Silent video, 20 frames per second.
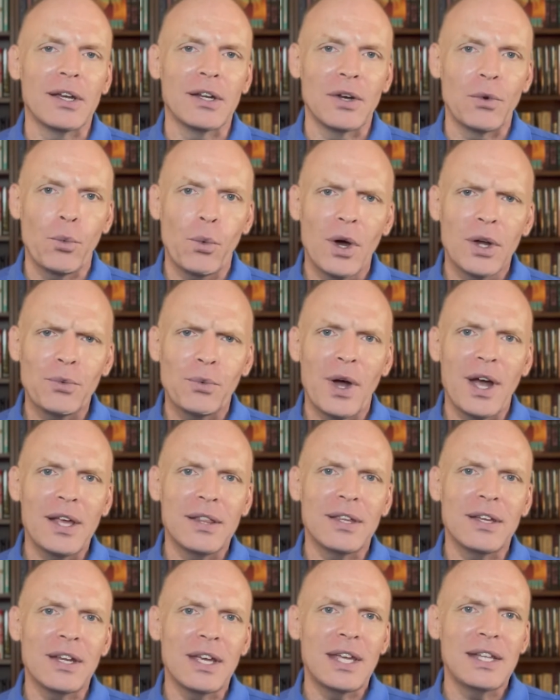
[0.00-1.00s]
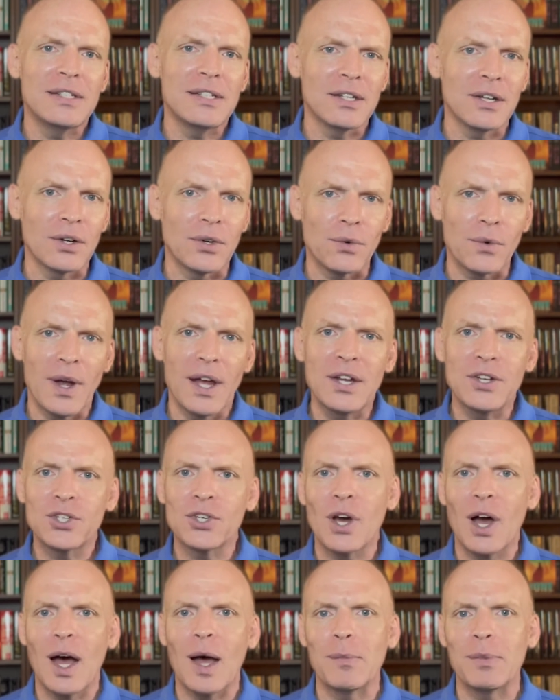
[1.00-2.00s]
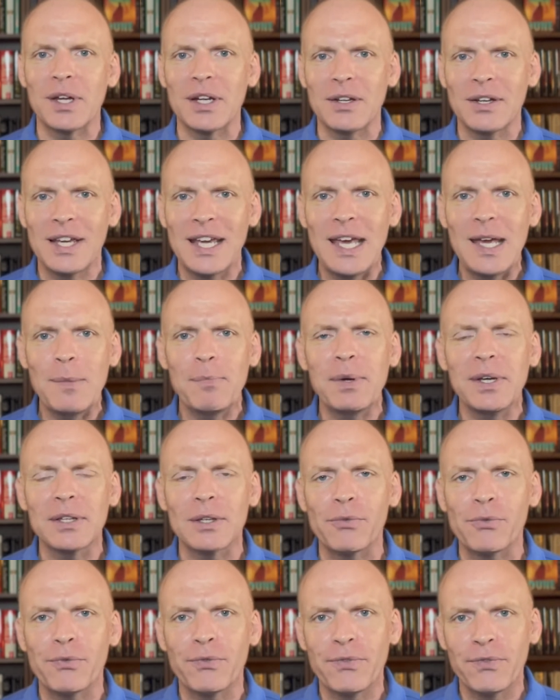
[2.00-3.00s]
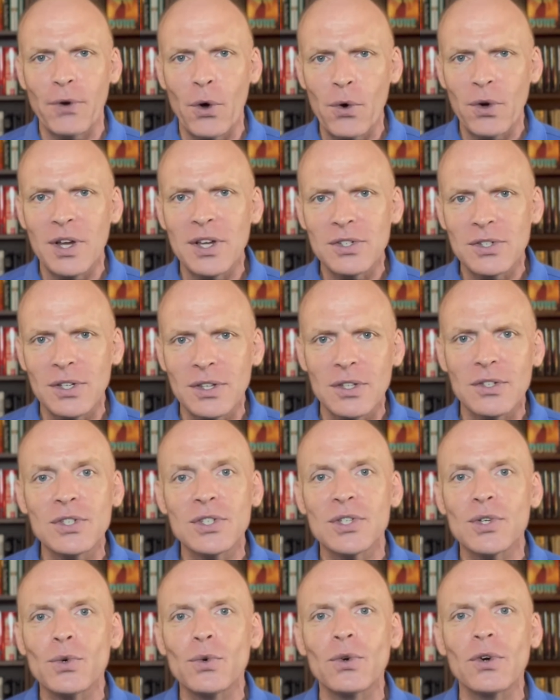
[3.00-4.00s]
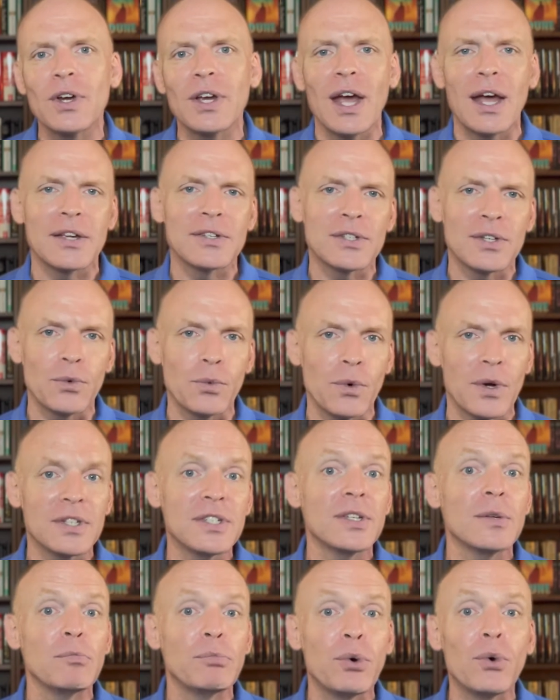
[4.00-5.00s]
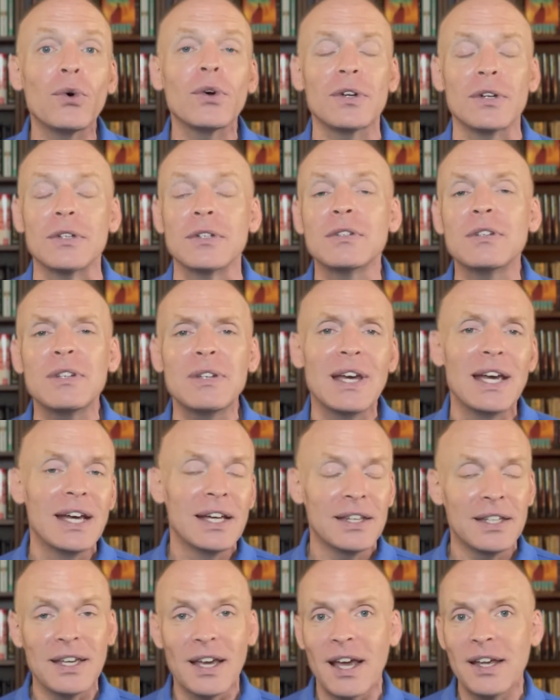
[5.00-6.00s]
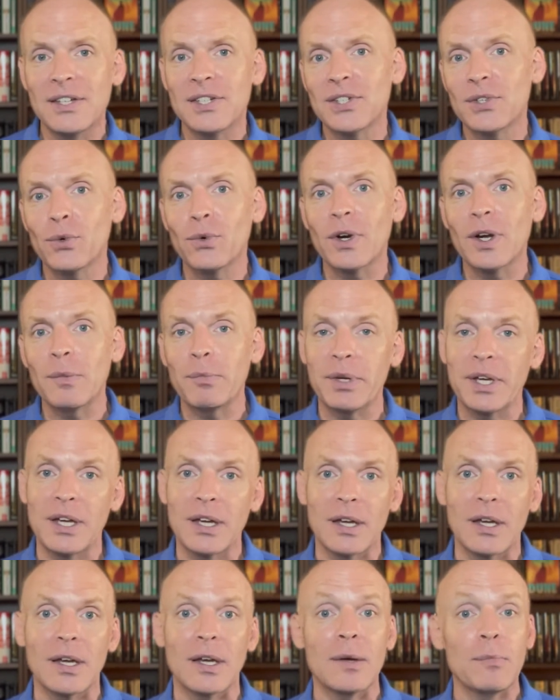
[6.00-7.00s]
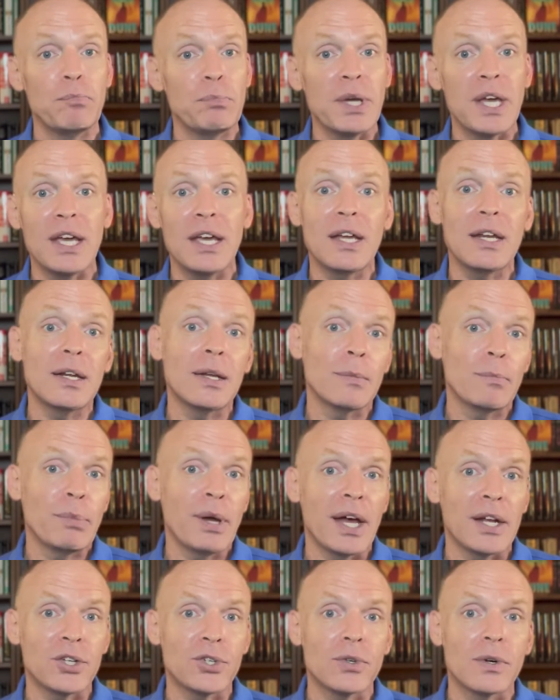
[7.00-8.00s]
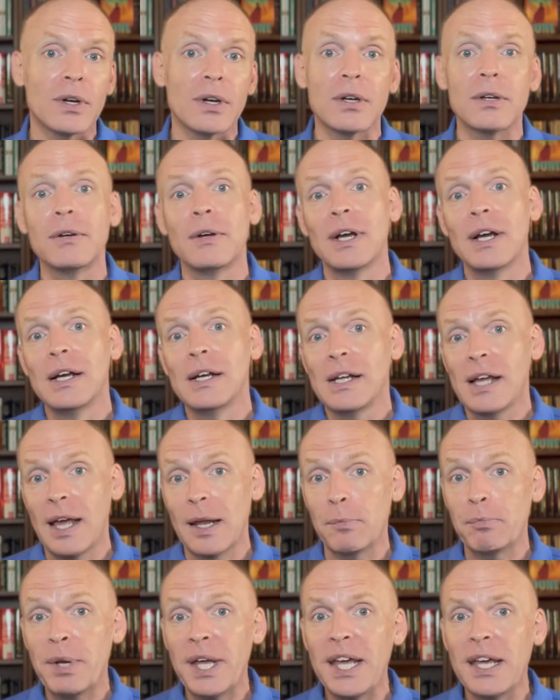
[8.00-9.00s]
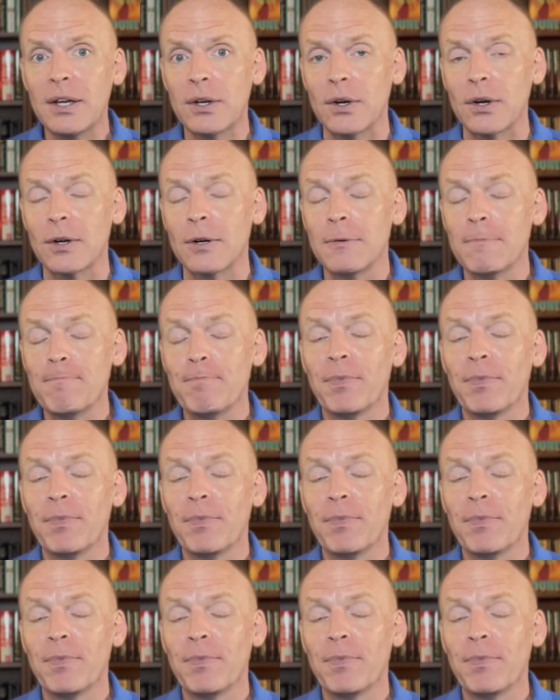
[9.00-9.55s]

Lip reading: And one way that he did a great job at keeping the focus on the story as to what's important, the A story being Bean, Petra, and Peter,